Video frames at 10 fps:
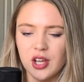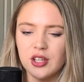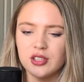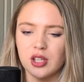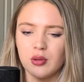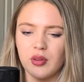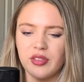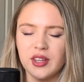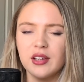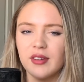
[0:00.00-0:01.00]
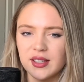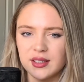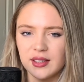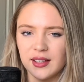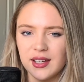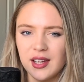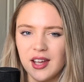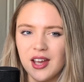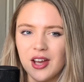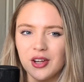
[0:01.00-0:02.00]
So theoretically,
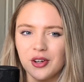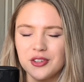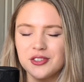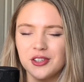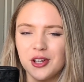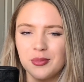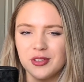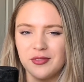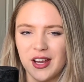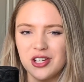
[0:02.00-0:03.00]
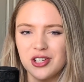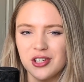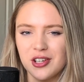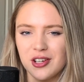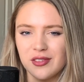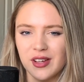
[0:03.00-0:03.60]
constant observation of